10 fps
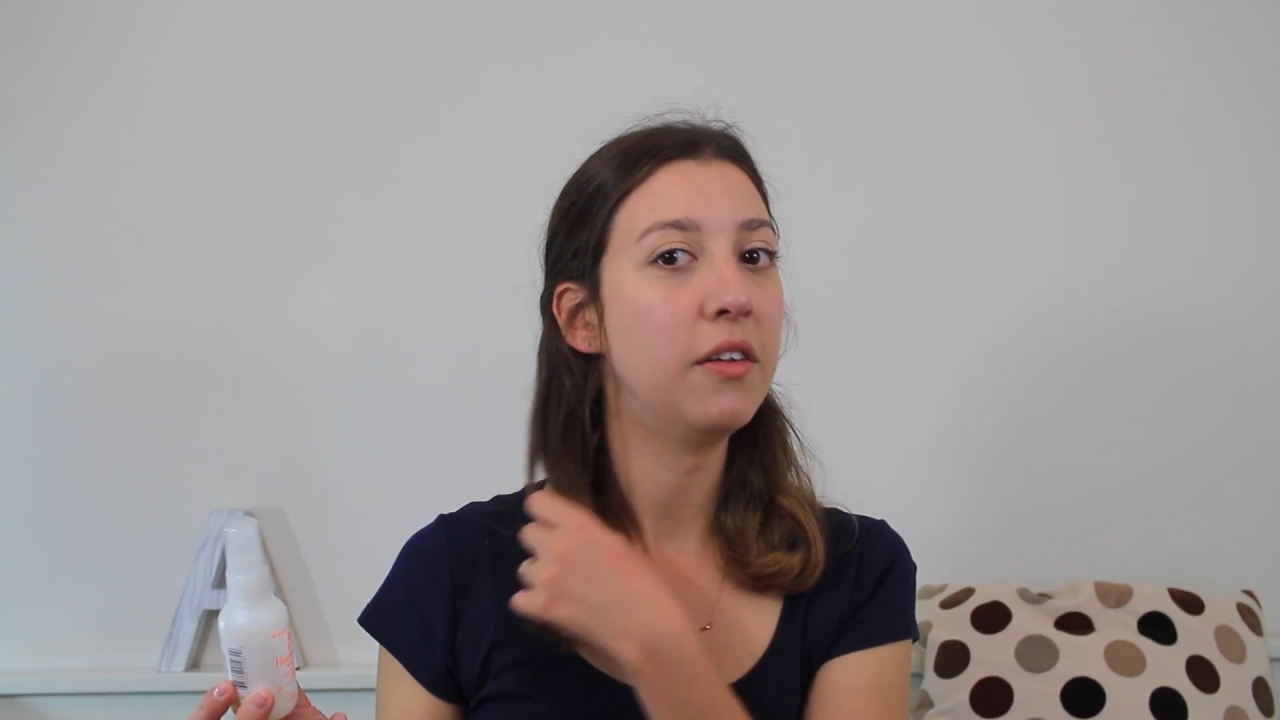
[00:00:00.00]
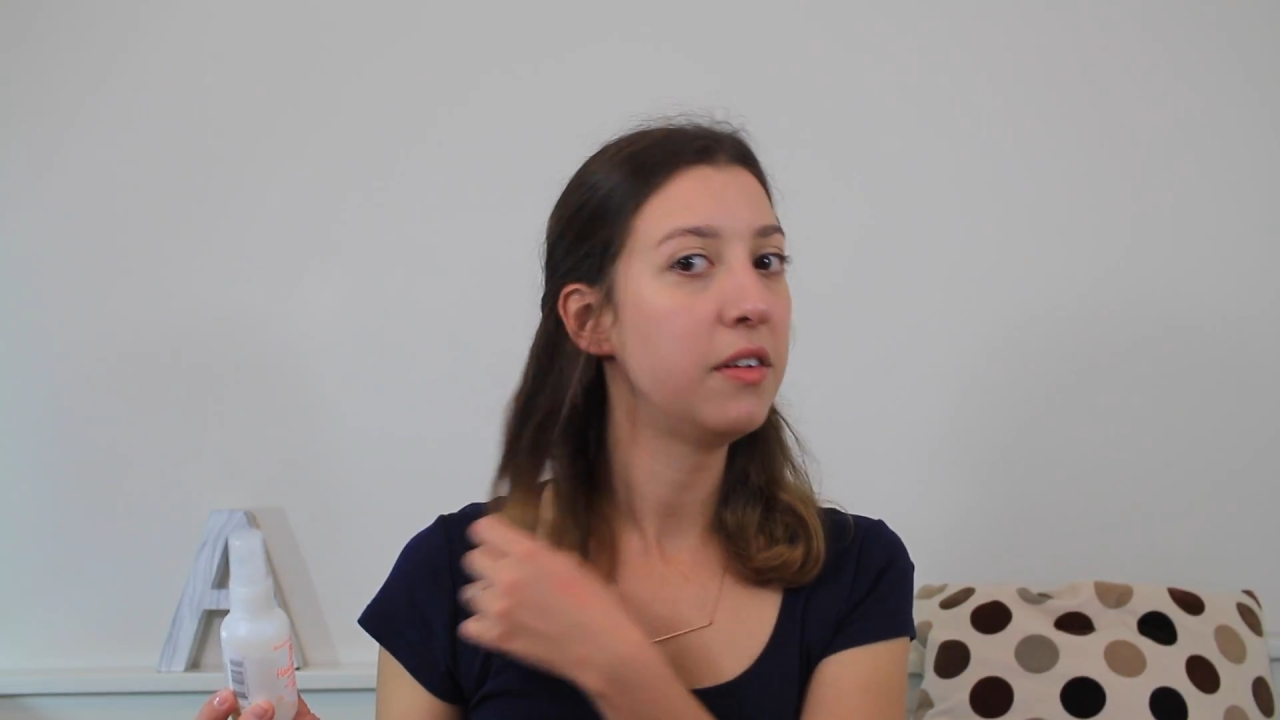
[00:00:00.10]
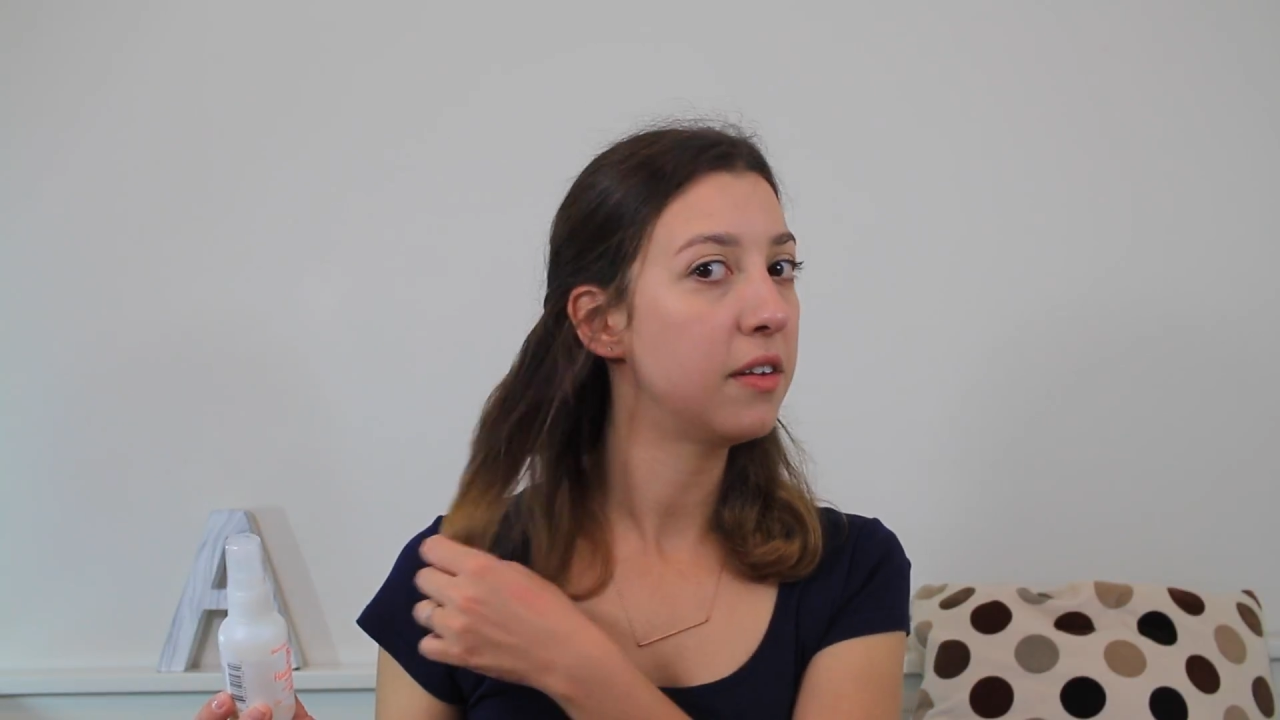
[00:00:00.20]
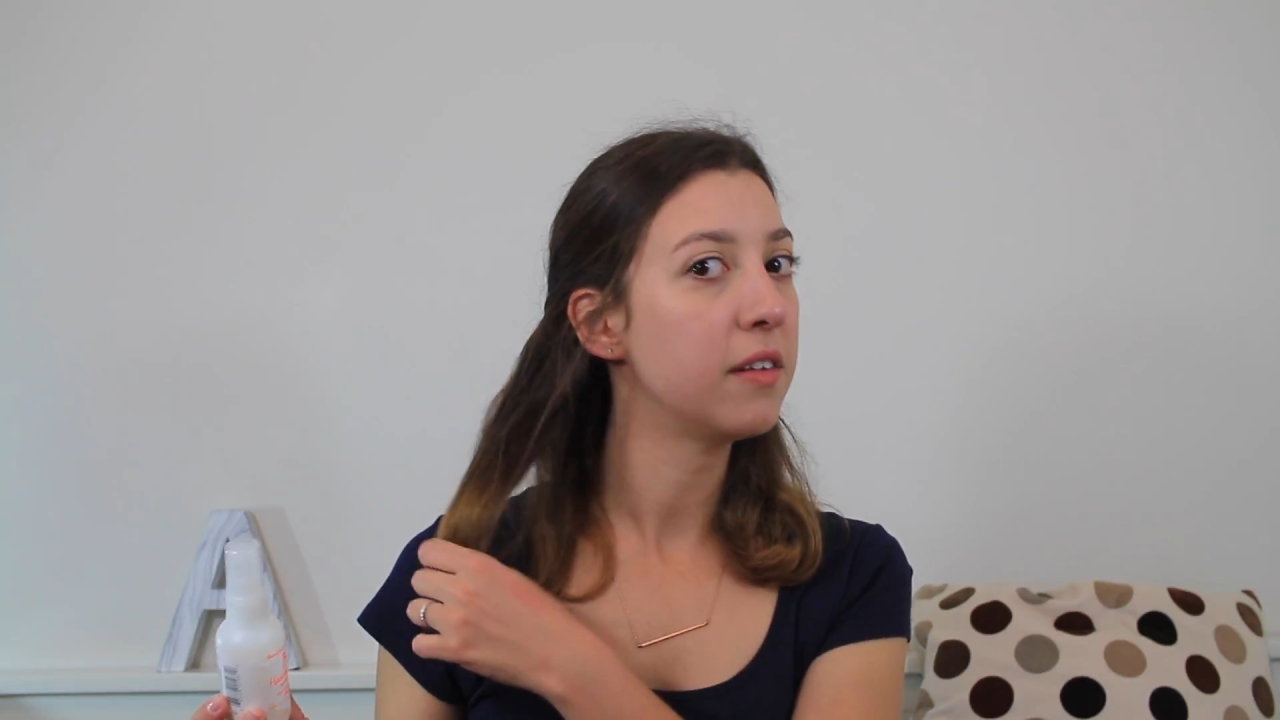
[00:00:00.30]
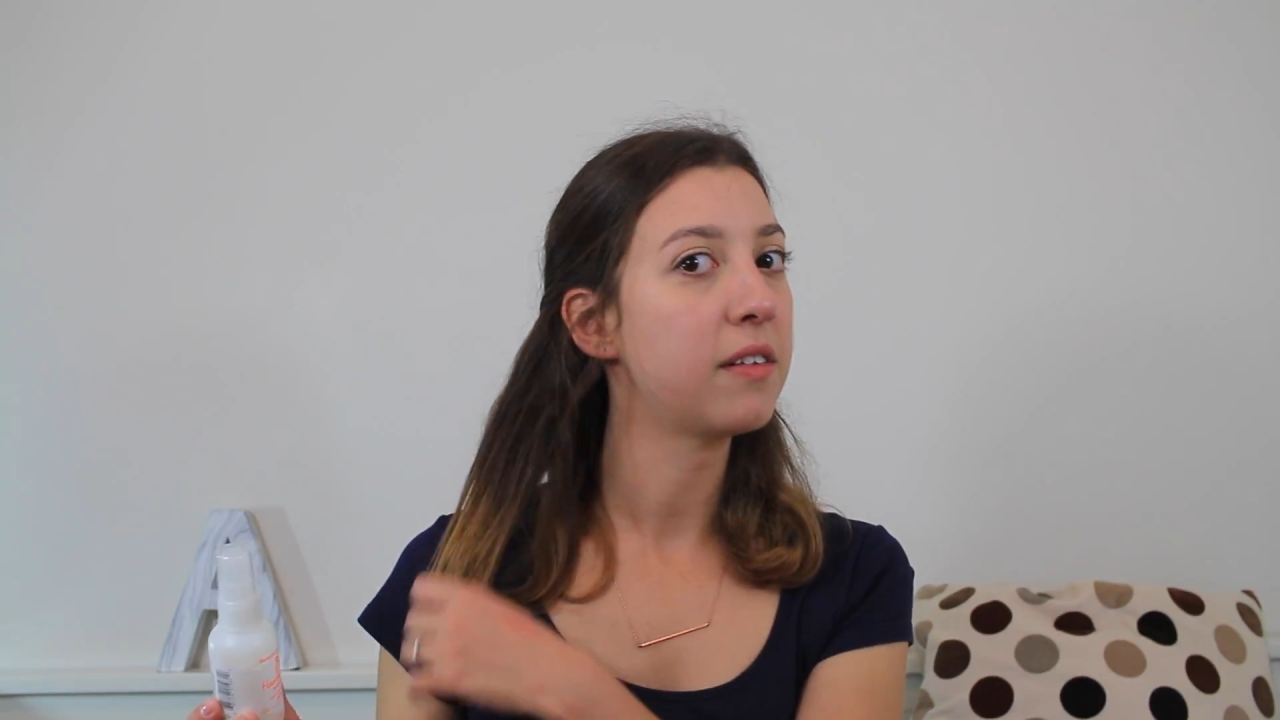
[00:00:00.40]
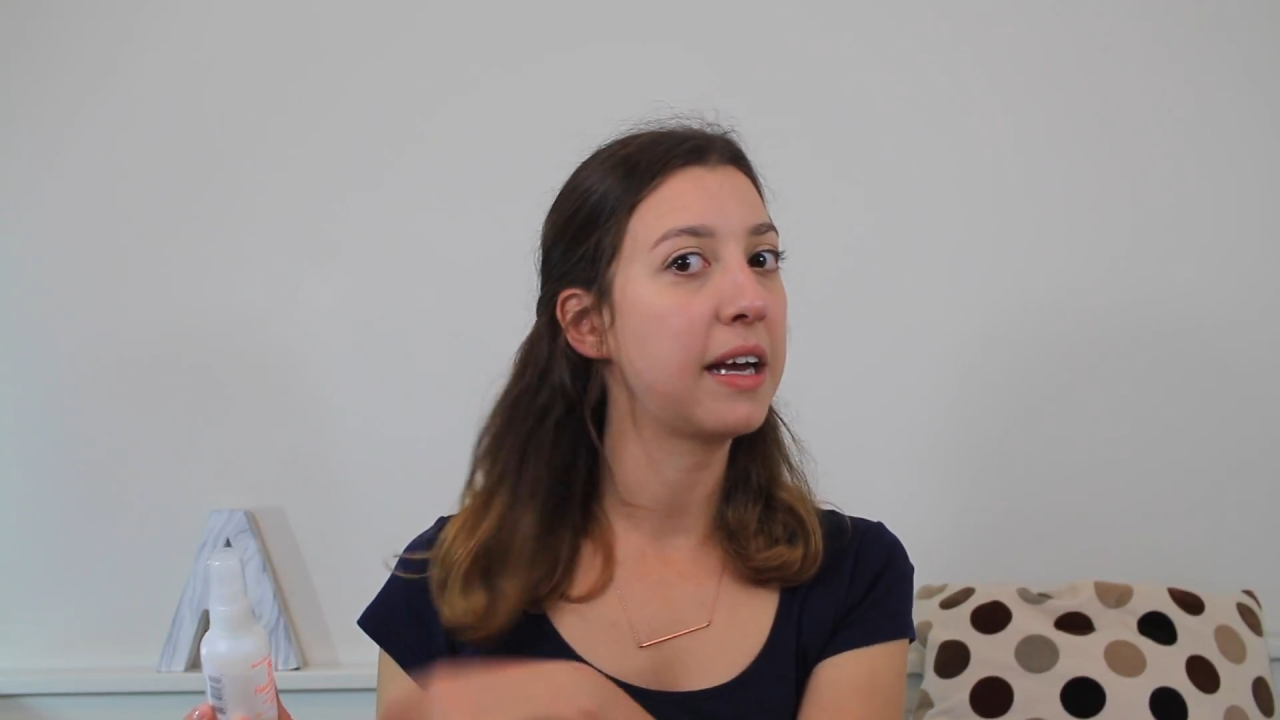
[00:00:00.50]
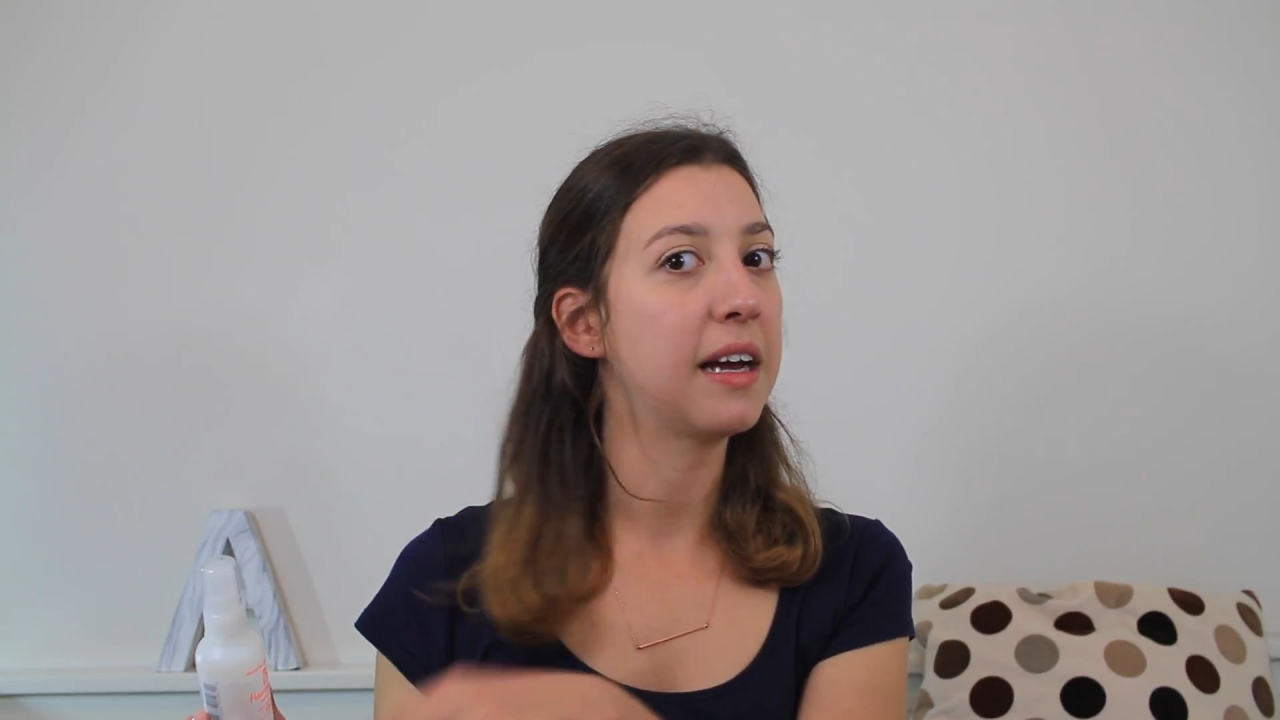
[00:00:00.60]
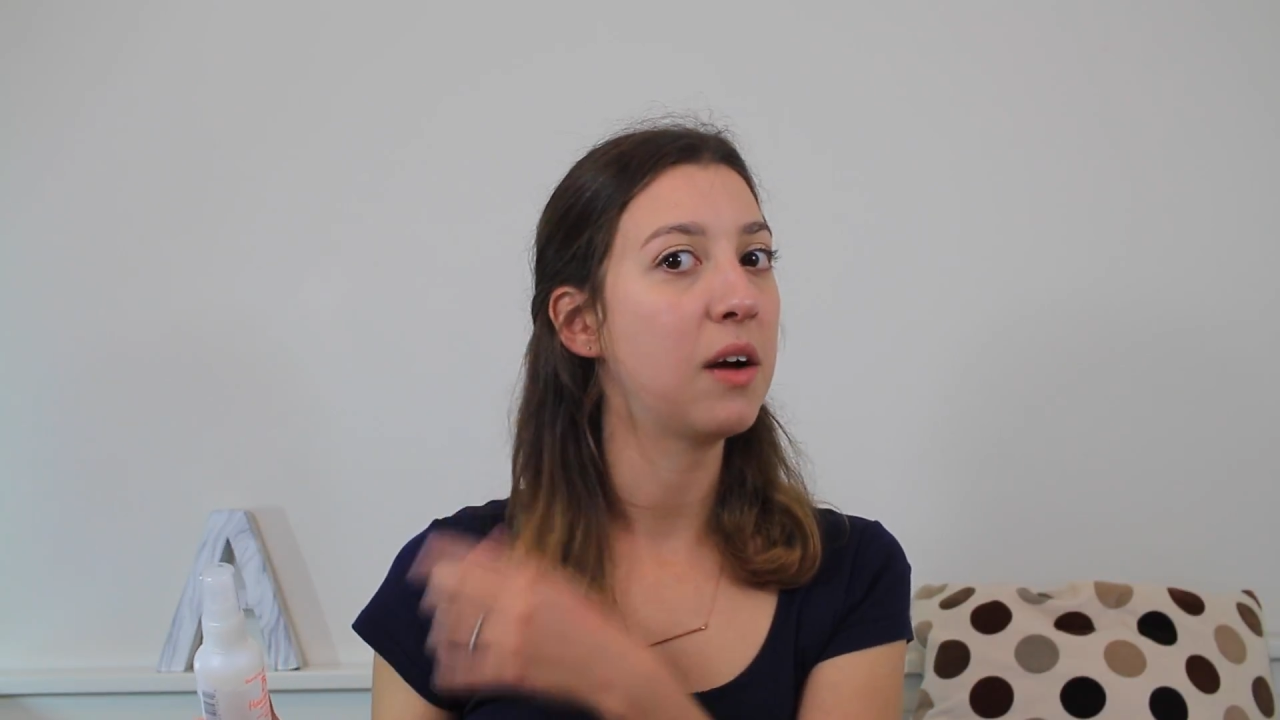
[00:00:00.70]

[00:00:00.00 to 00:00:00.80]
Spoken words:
This is like,